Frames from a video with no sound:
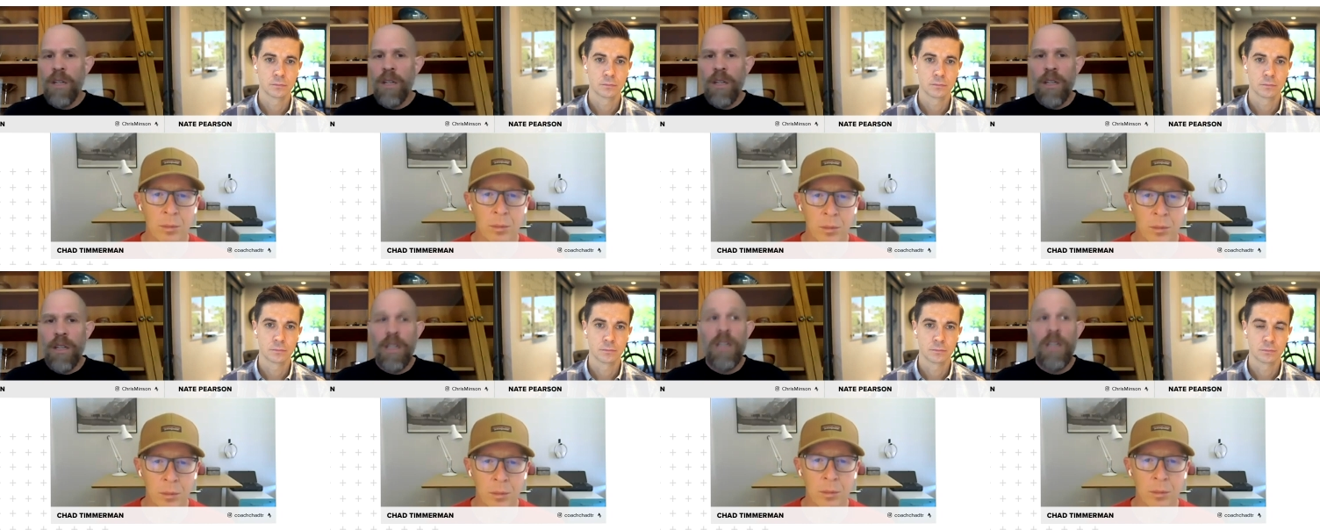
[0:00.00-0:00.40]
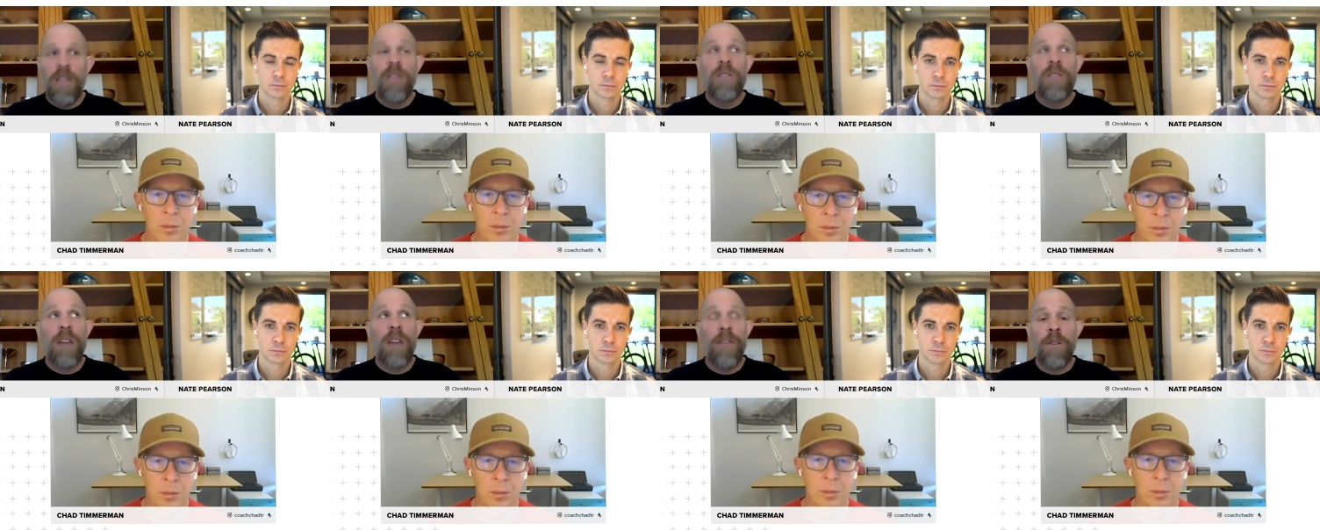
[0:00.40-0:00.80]
Speaker 1: And
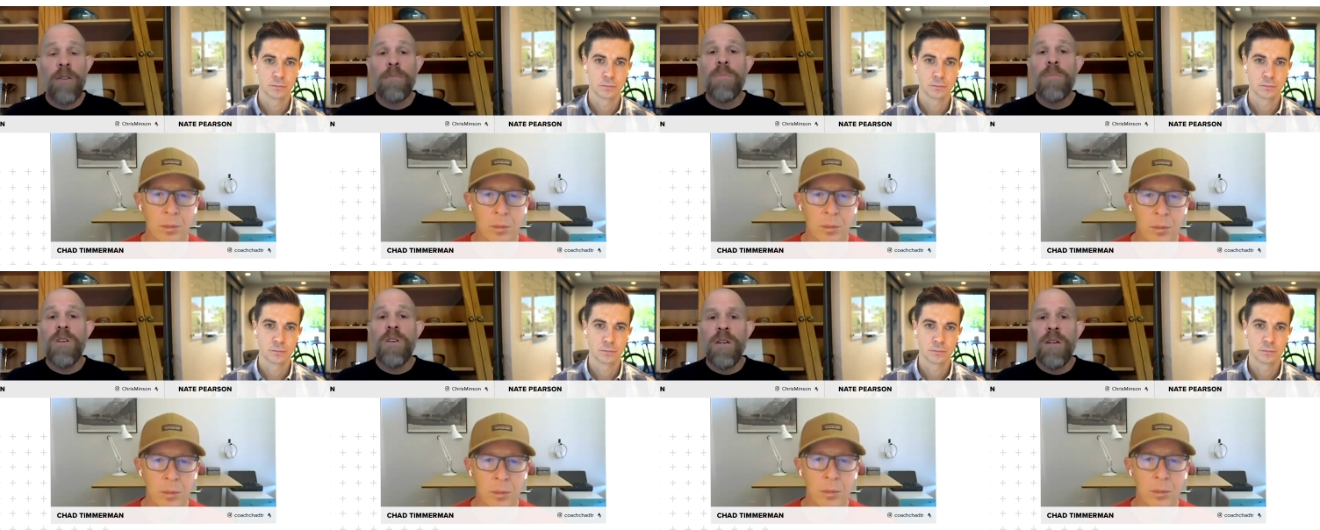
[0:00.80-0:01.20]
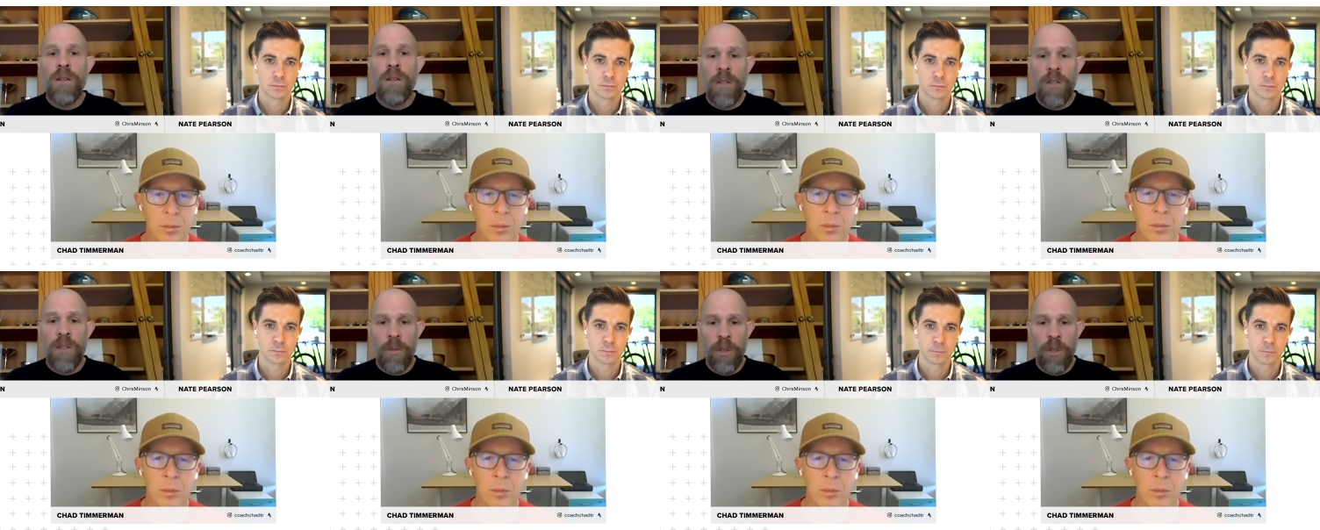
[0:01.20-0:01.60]
he suffered
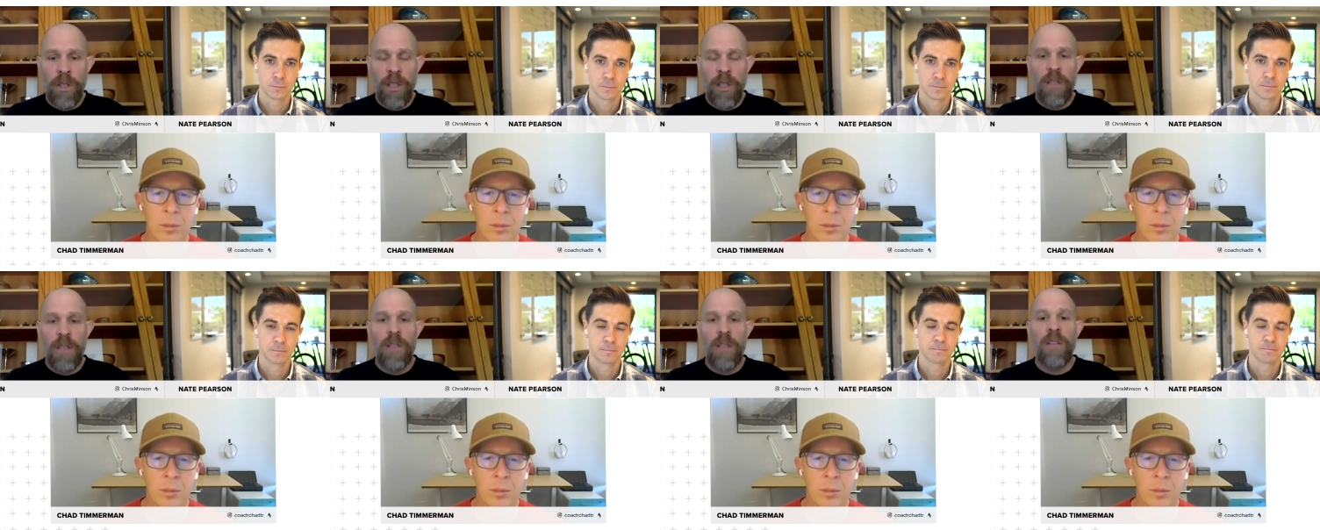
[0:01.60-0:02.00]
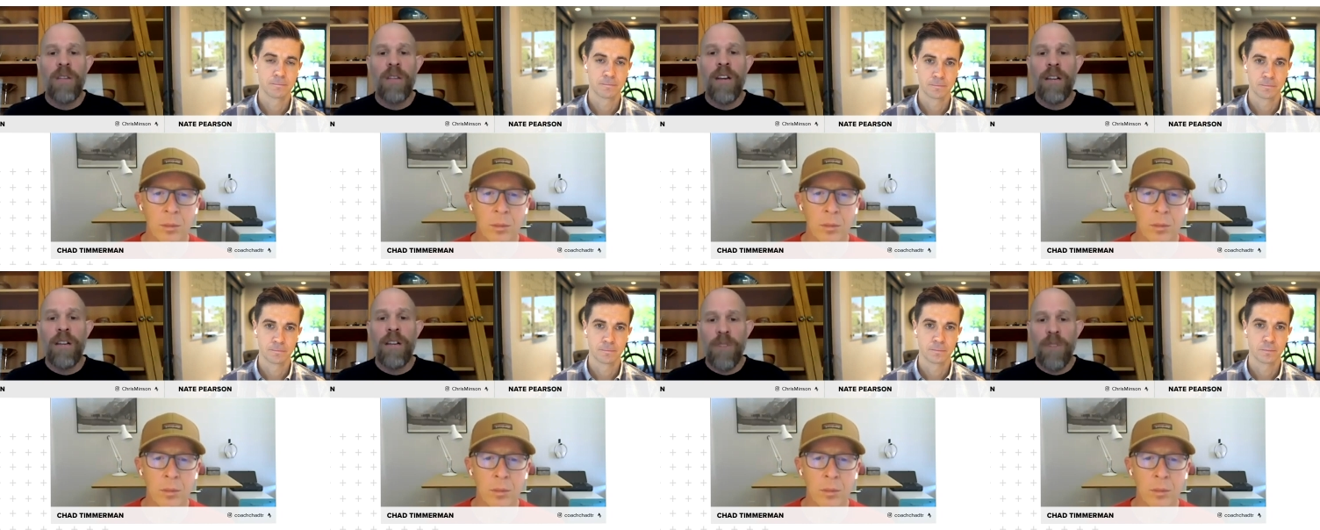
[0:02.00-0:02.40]
miserably in
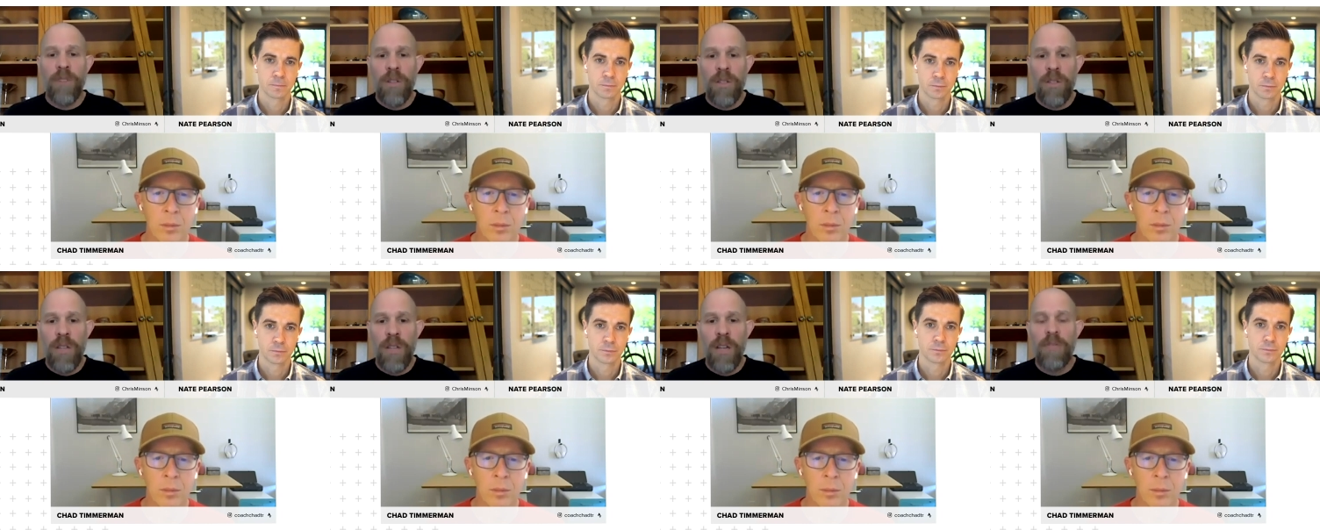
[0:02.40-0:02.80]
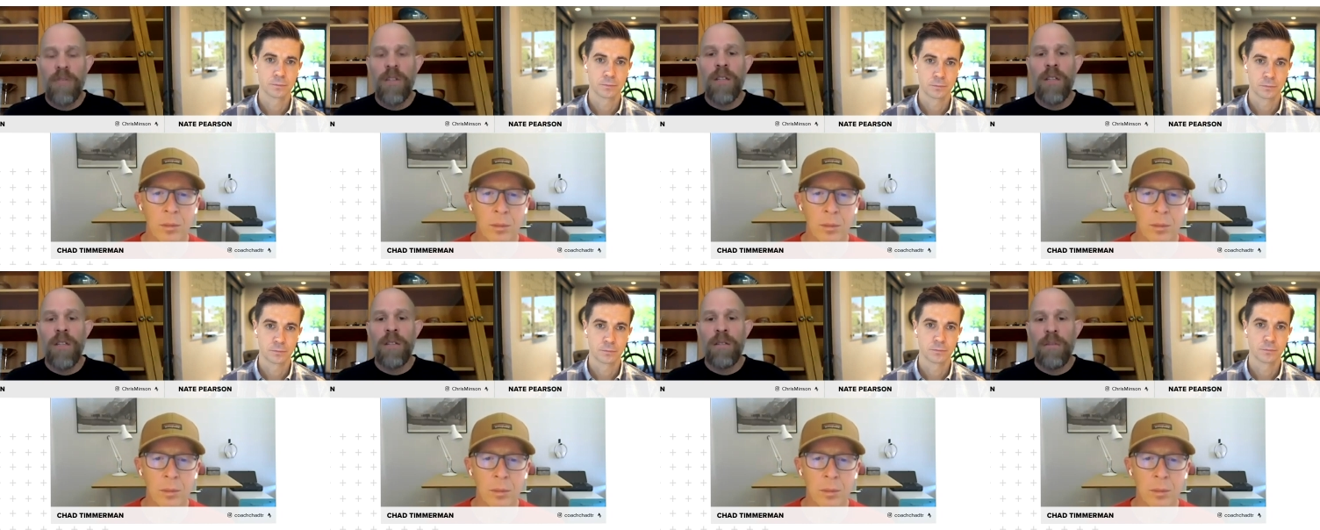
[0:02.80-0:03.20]
that first day of
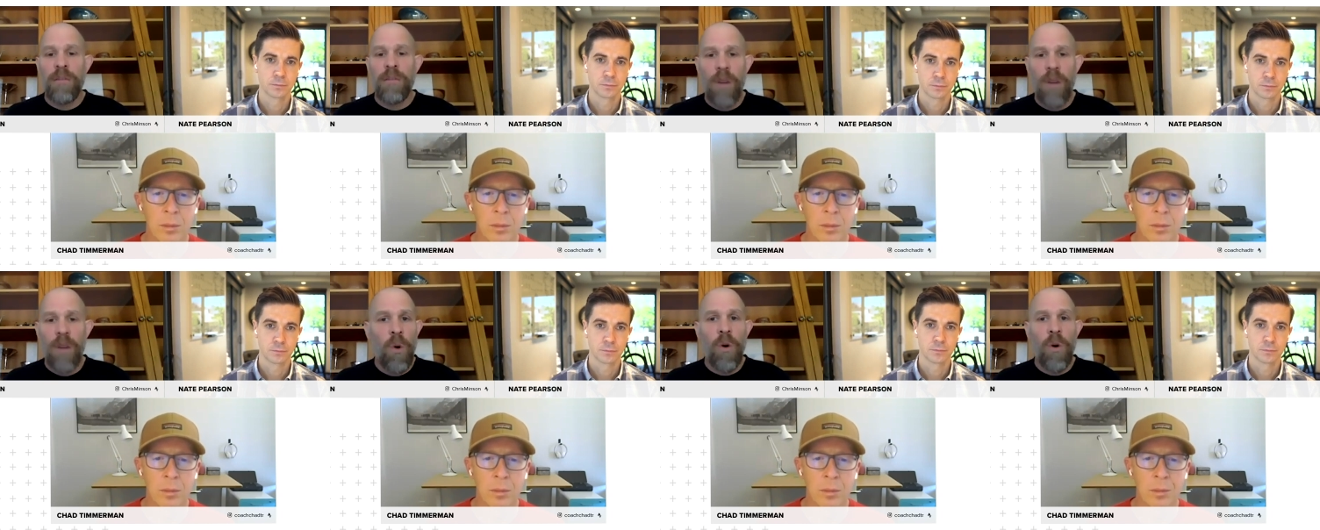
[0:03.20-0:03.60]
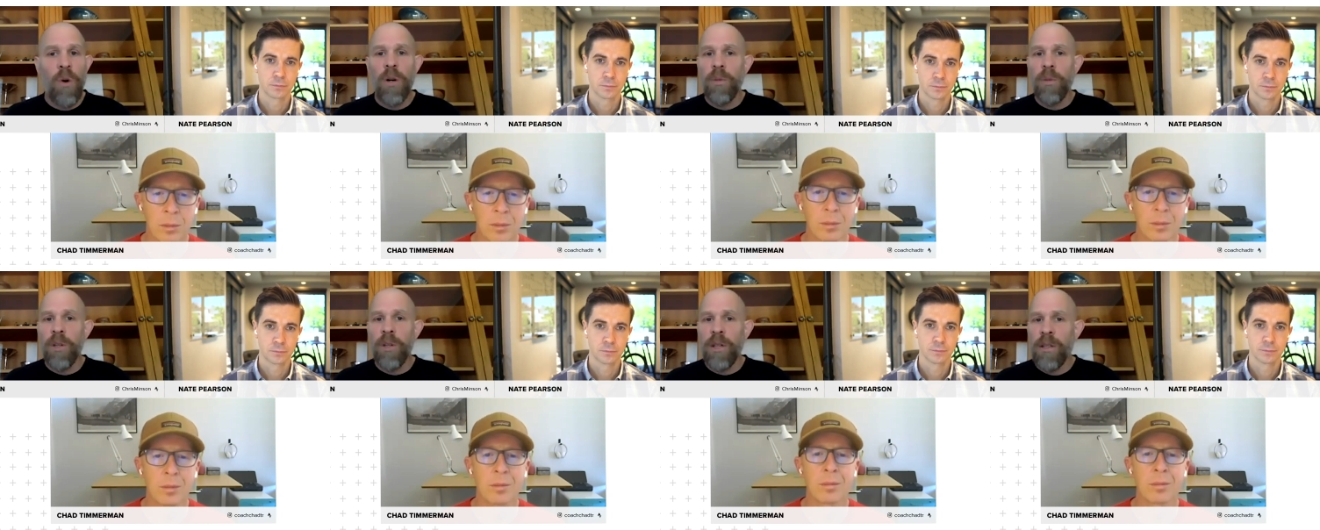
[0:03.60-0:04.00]
heat,
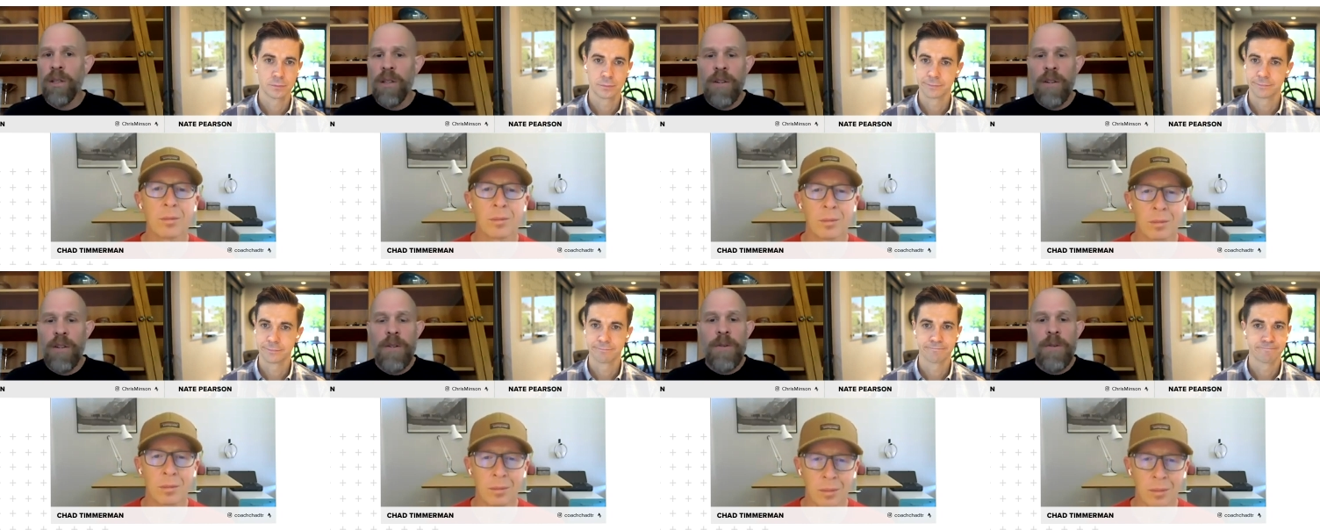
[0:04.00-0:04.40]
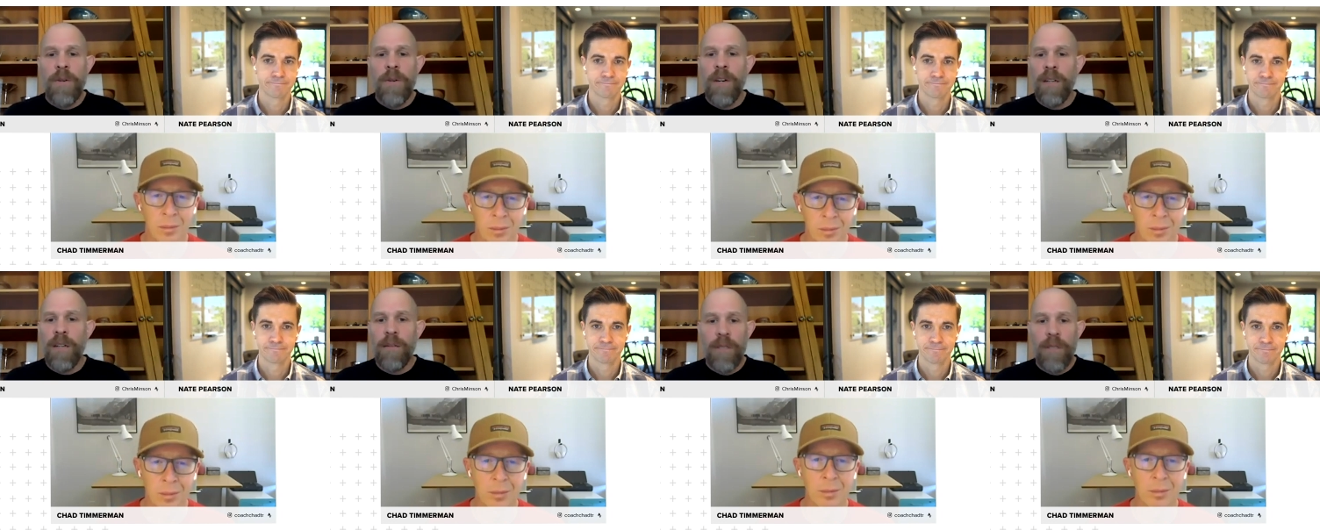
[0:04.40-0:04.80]
horribly,
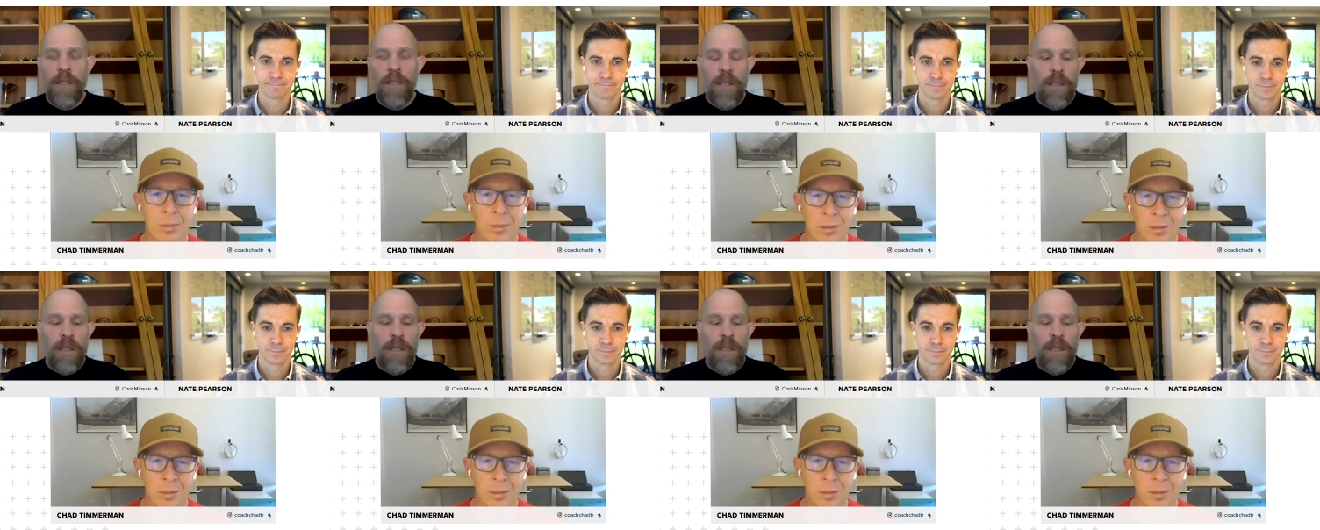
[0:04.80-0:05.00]
mm-hmm. right?